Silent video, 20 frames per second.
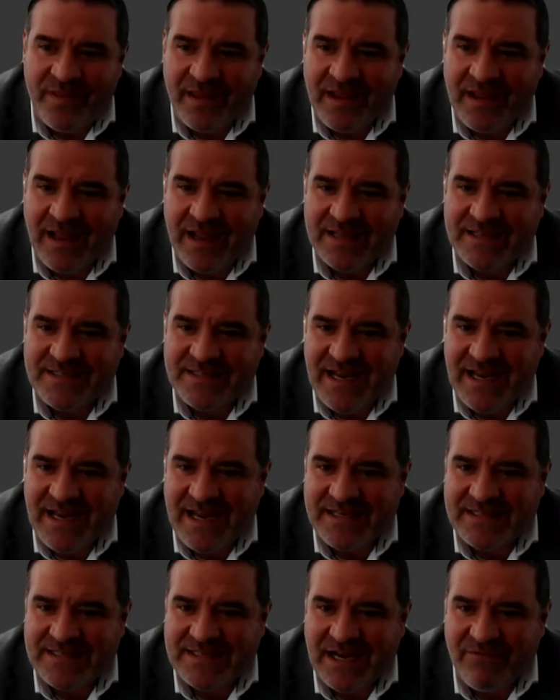thing I can say
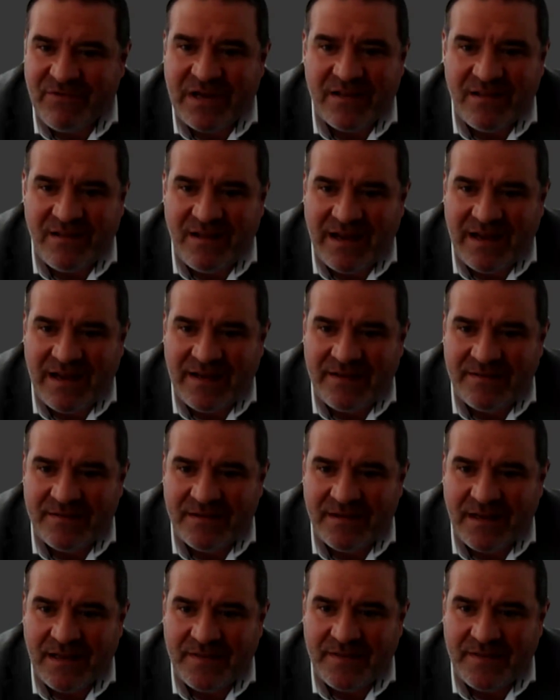is every client